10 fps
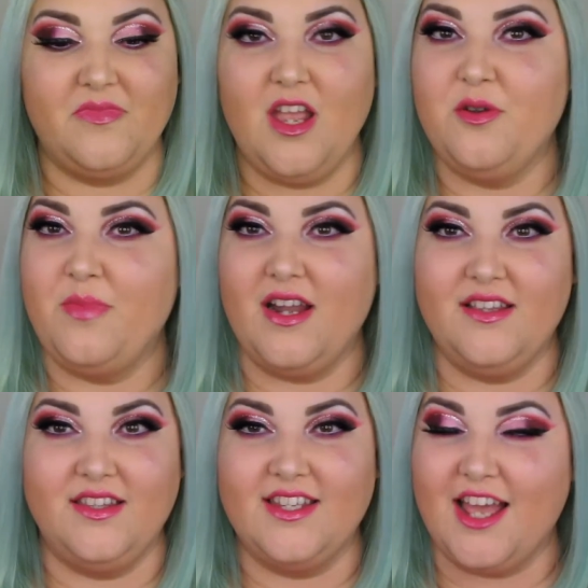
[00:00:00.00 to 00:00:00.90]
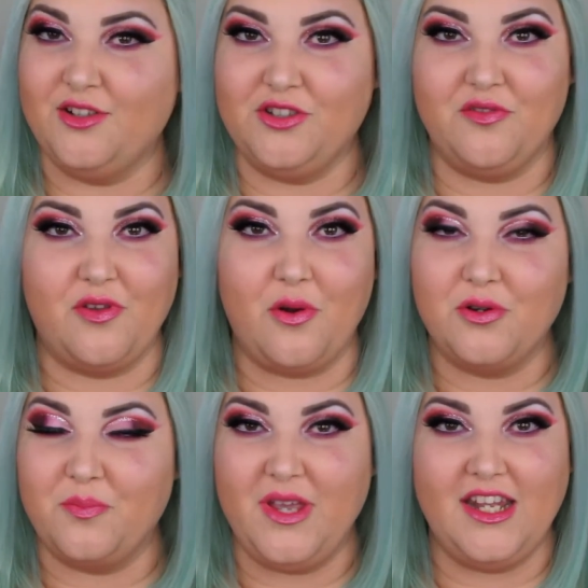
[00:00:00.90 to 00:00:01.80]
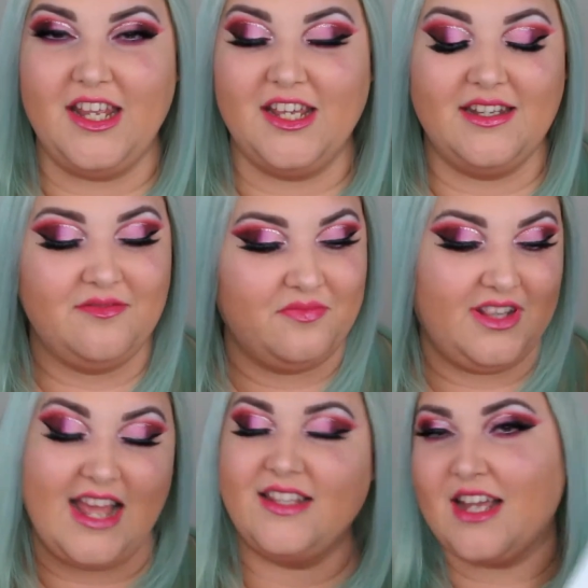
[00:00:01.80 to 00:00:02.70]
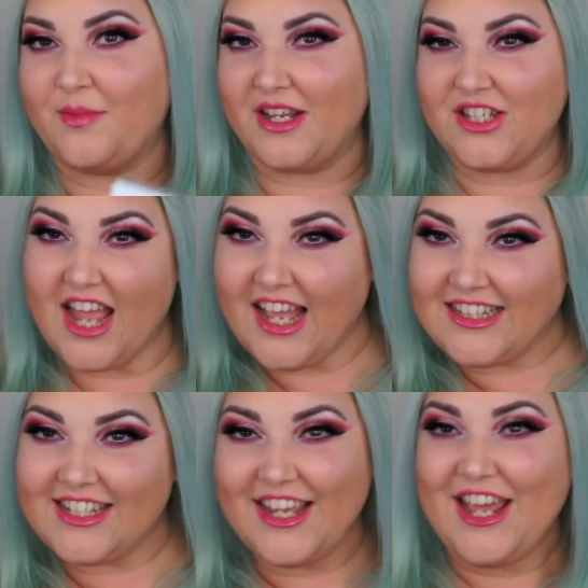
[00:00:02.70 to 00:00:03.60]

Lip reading: Everybody's entitled to their own opinion, last time I checked.